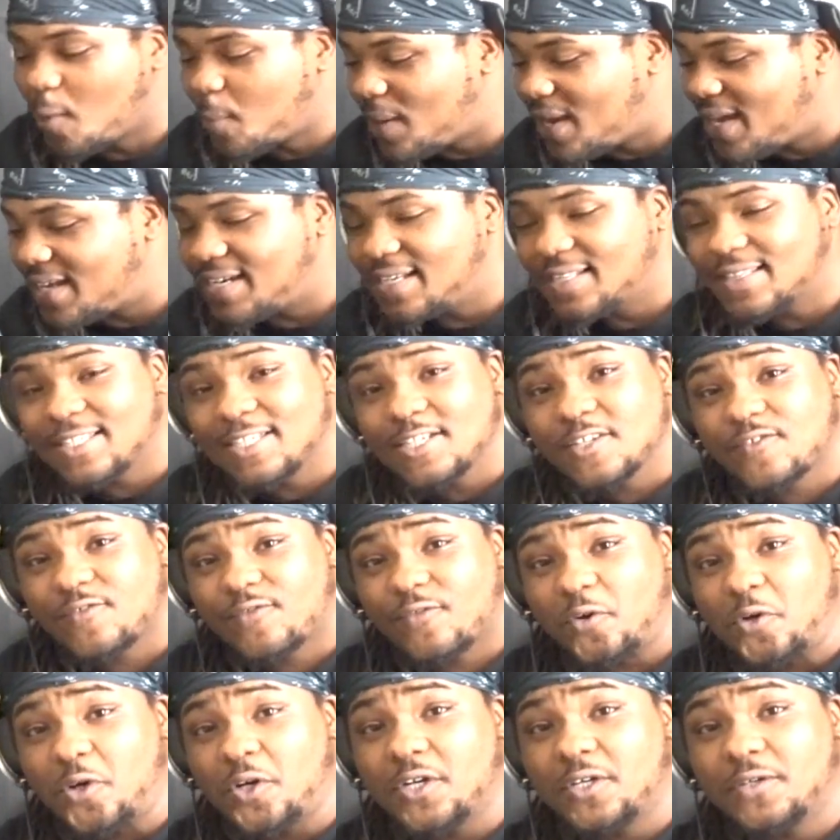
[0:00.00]
Y'all made it
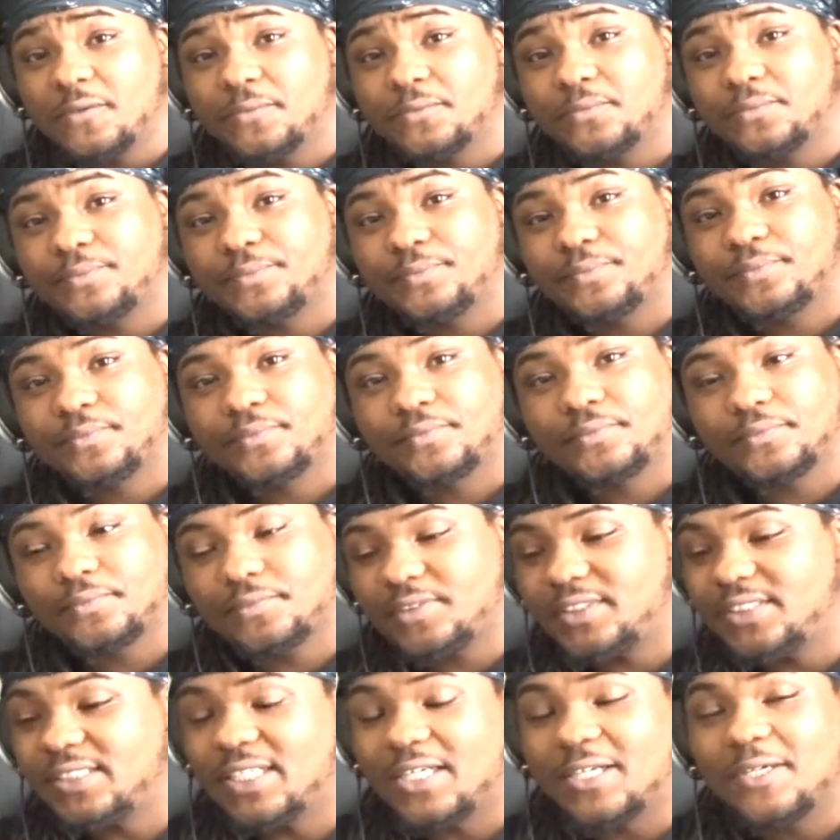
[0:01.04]
this far,
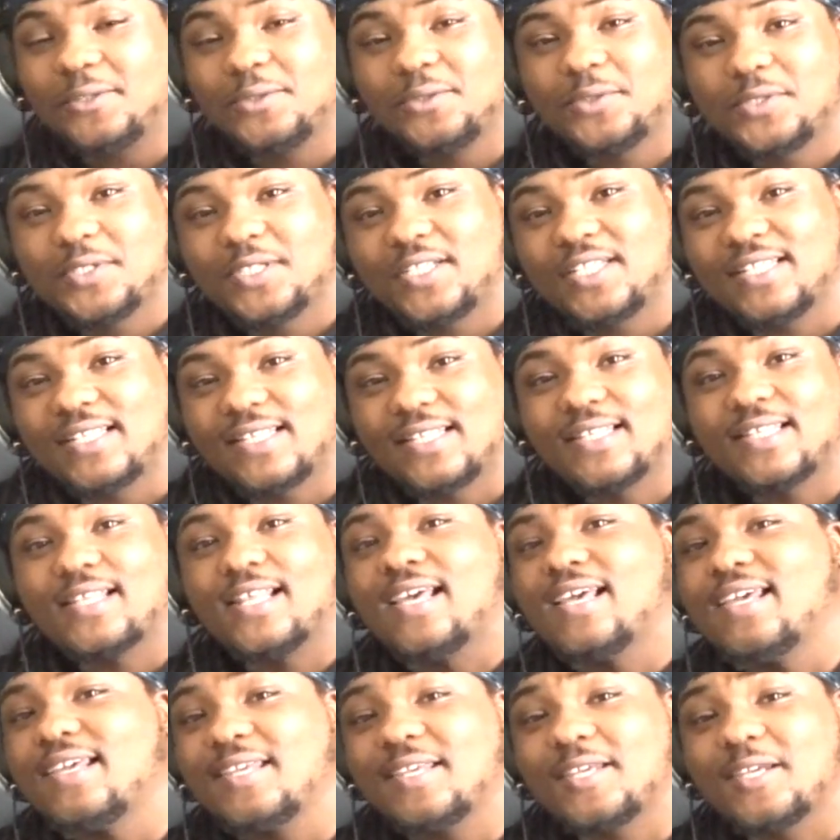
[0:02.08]
you know,
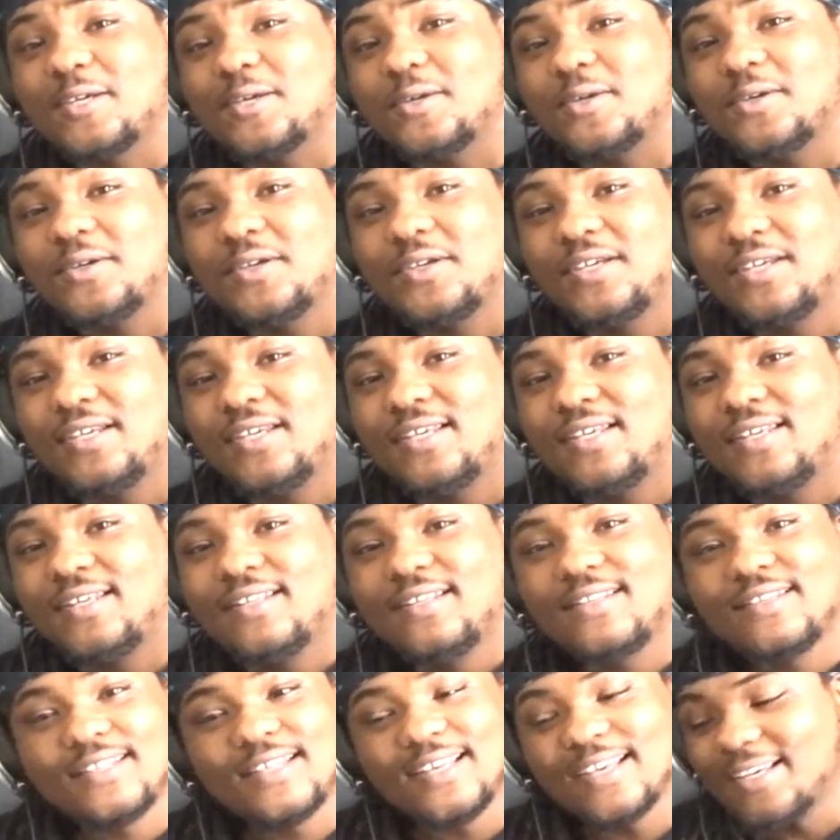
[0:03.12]
thank you.
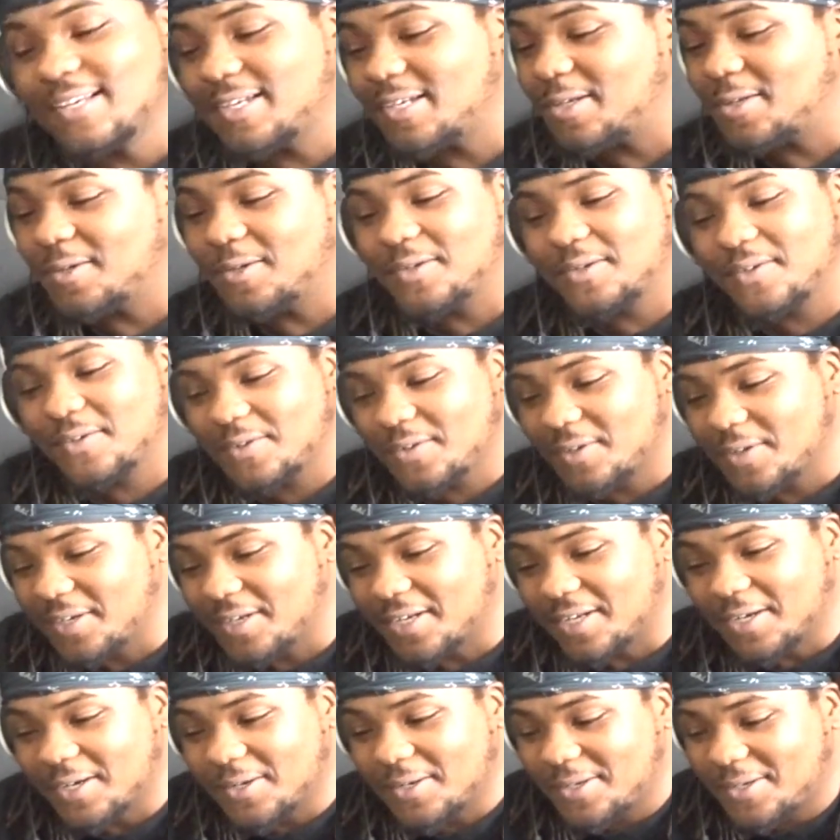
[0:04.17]
Thank you,
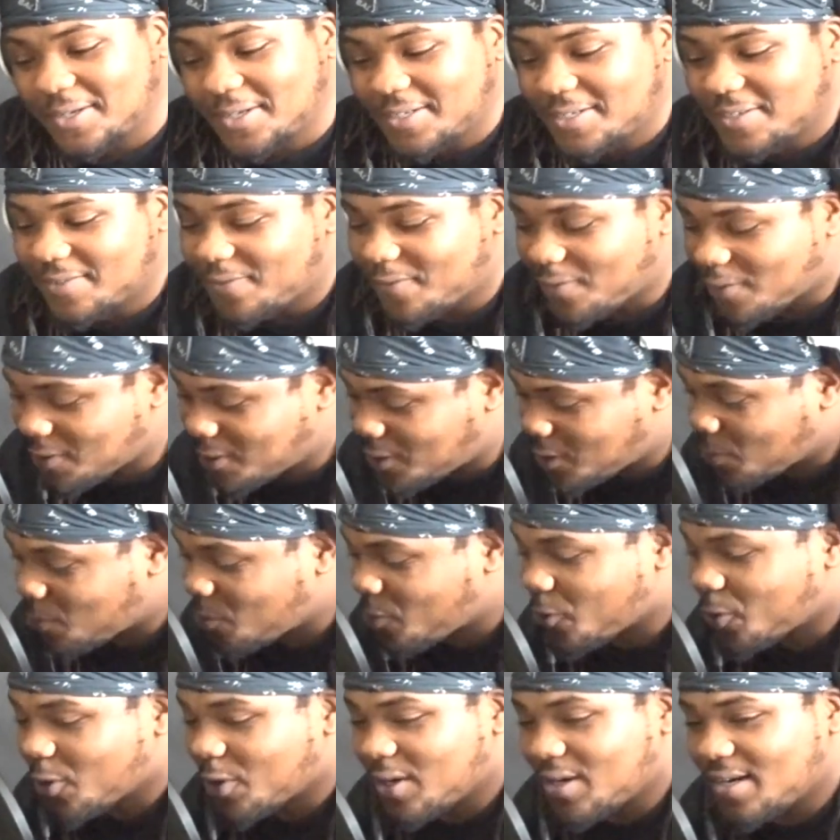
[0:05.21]
you know,
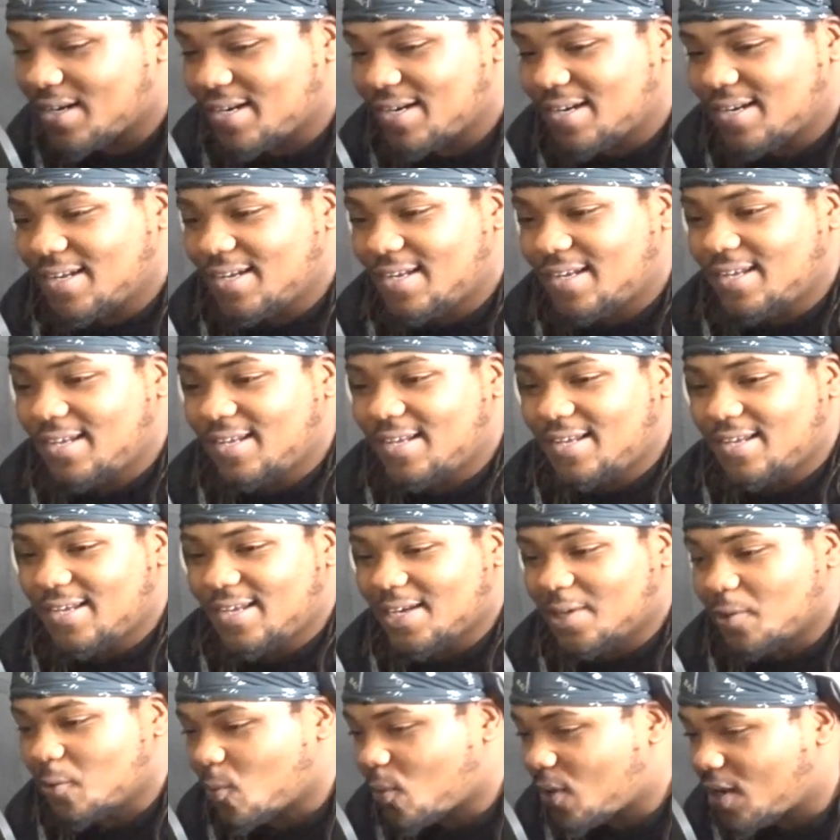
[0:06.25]
for supporting
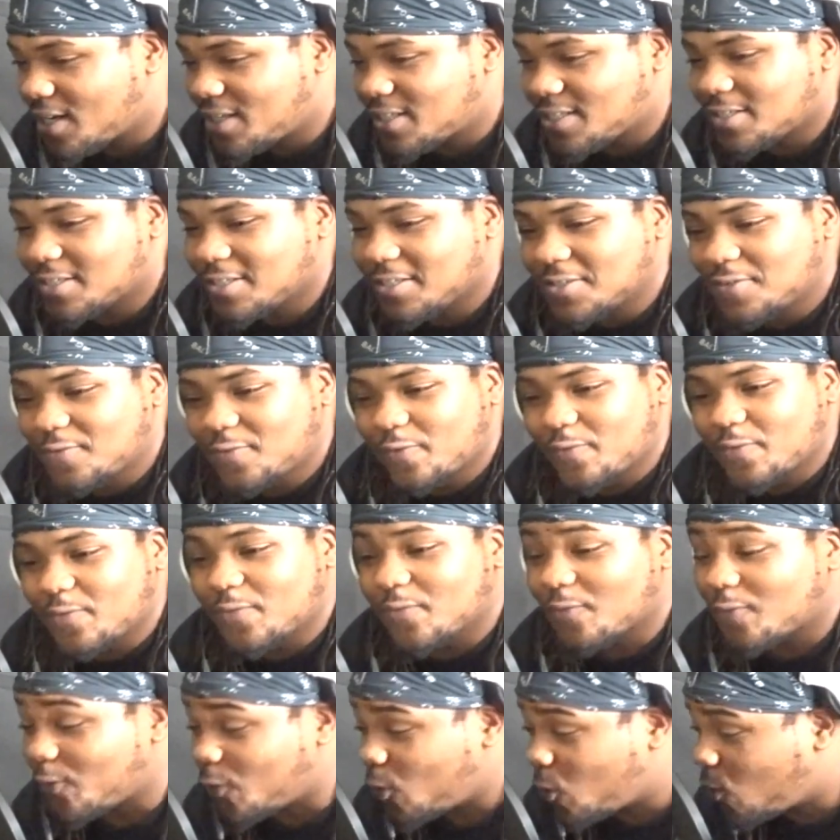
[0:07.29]
and watching
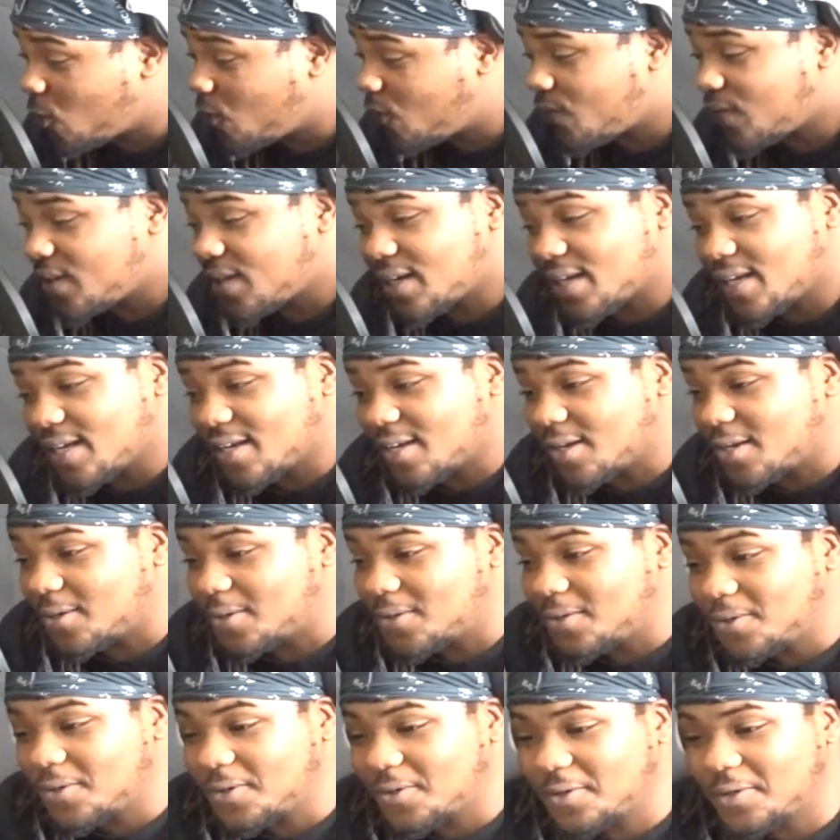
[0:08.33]
this full
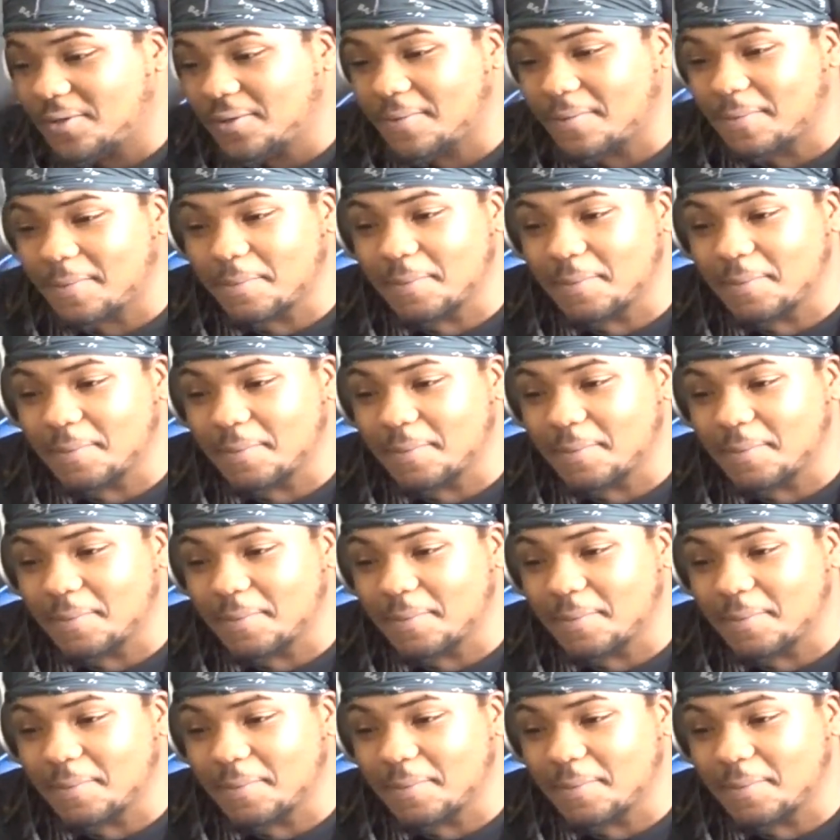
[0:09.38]
video.